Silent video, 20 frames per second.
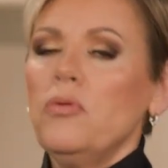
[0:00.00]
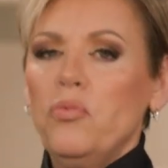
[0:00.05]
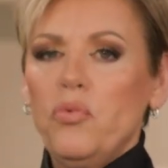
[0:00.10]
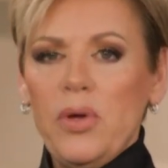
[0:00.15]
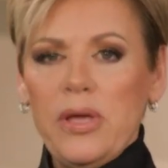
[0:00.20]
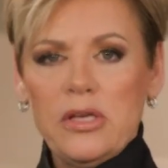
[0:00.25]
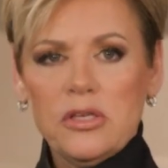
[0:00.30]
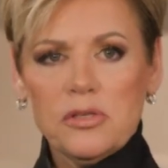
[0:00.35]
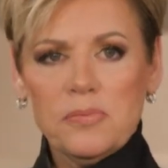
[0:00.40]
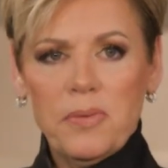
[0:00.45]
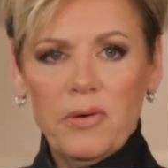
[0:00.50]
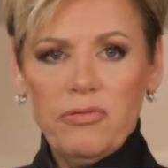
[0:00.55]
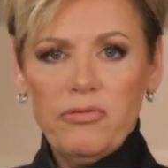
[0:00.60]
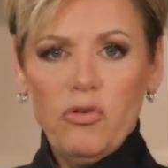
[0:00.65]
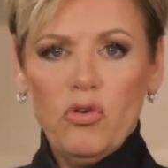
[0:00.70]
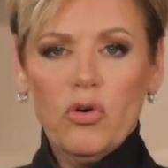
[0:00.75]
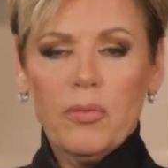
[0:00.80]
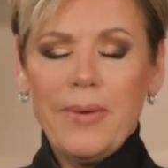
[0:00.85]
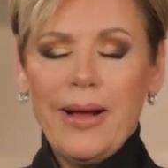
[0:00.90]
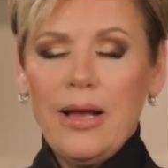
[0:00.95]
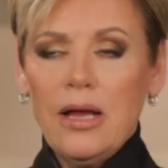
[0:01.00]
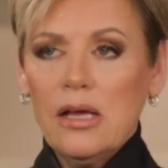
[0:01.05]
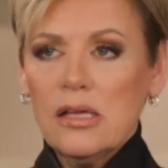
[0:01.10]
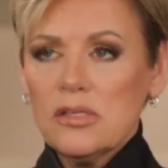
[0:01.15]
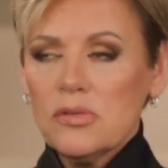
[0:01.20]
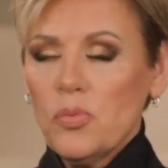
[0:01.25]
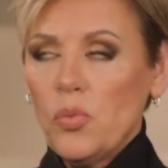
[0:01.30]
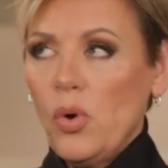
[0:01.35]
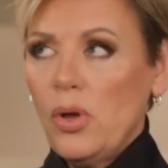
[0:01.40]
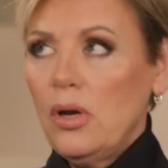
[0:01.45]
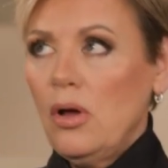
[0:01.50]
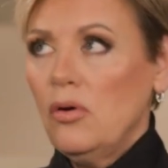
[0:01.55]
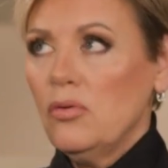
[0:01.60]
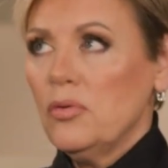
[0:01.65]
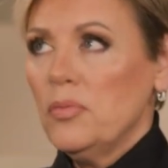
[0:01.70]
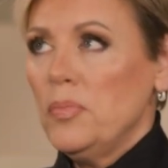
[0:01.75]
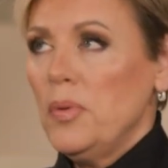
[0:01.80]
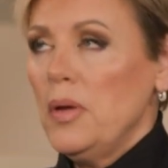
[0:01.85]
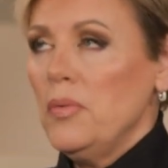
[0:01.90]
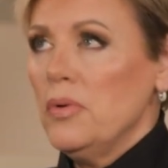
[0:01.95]
of weeks before my husband went
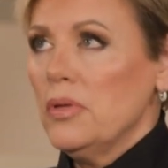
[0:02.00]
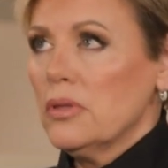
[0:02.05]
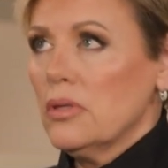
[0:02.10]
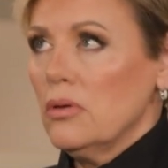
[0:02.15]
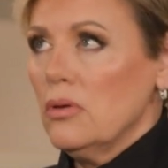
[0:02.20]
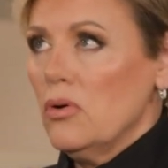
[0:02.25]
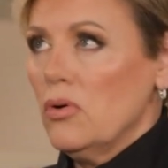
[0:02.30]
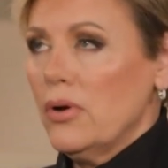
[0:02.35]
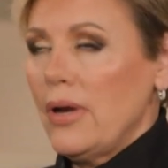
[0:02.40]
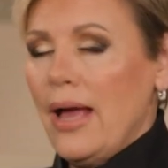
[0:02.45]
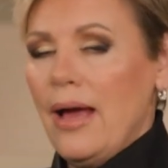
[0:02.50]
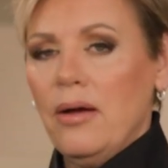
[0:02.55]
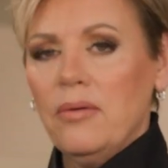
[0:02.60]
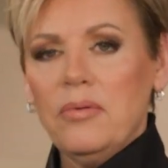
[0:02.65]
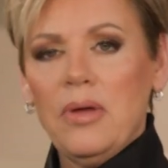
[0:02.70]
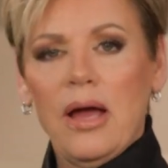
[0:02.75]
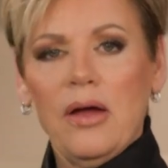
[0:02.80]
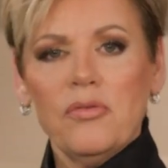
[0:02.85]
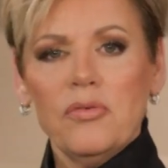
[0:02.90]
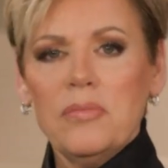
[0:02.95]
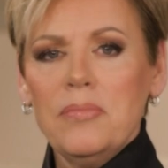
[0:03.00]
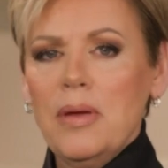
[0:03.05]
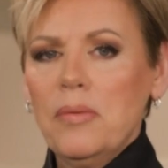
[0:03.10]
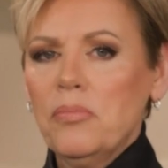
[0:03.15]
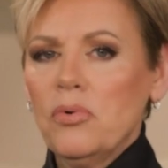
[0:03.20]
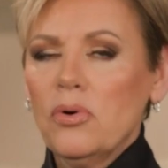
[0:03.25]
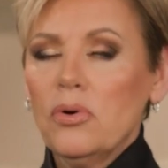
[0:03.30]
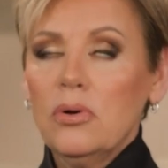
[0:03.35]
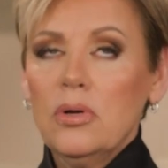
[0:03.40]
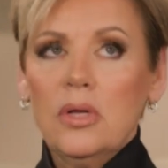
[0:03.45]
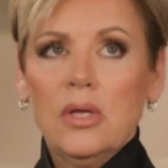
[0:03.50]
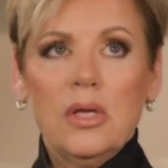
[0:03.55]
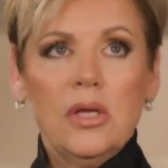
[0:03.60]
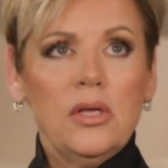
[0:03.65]
home to be with the Lord, I, I remember